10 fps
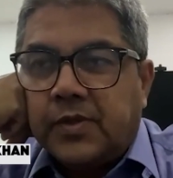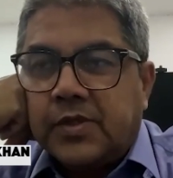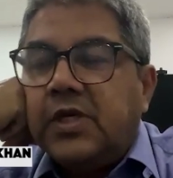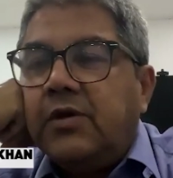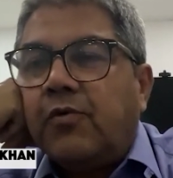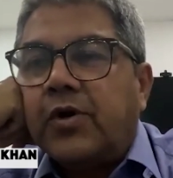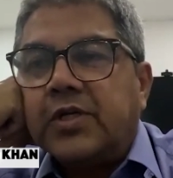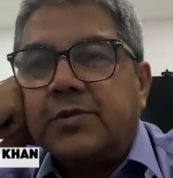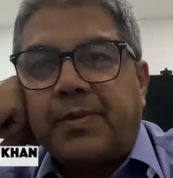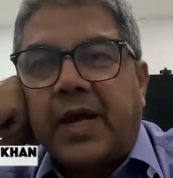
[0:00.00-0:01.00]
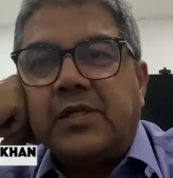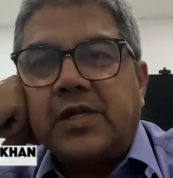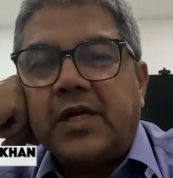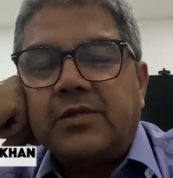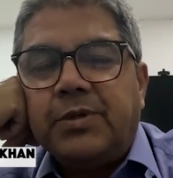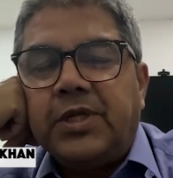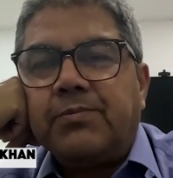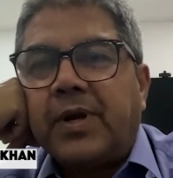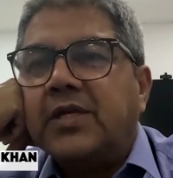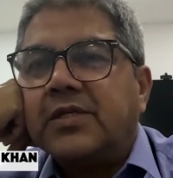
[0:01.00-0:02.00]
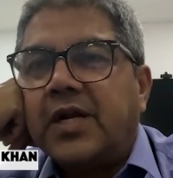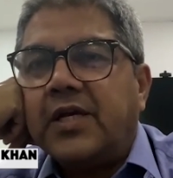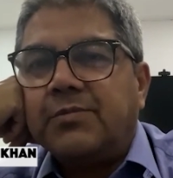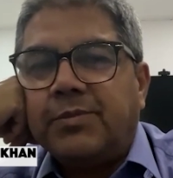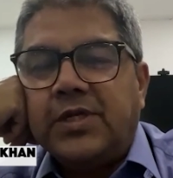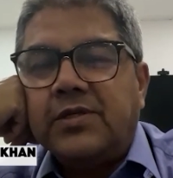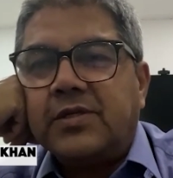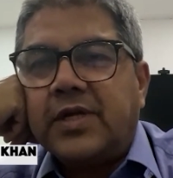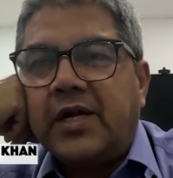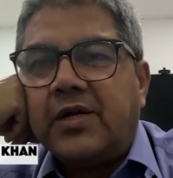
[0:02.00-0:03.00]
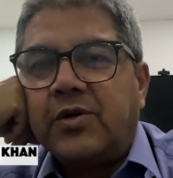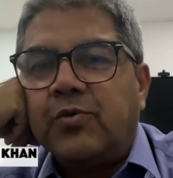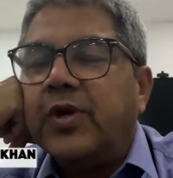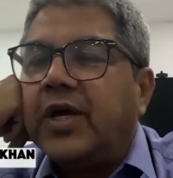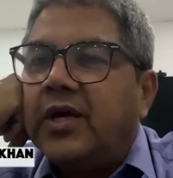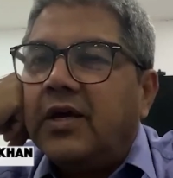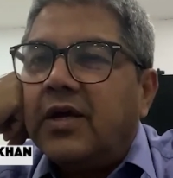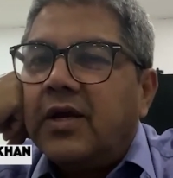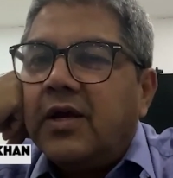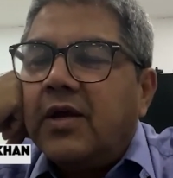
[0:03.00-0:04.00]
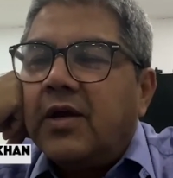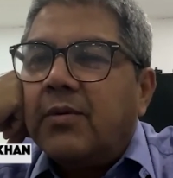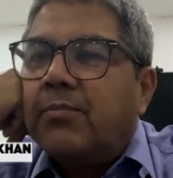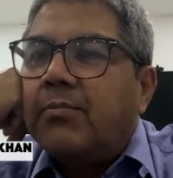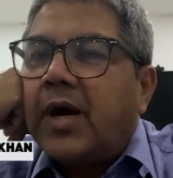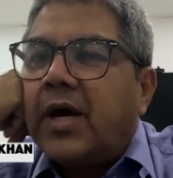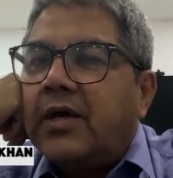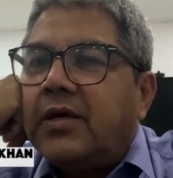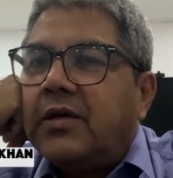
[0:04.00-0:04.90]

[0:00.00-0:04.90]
See, what does price rise mean? Price rise means that today my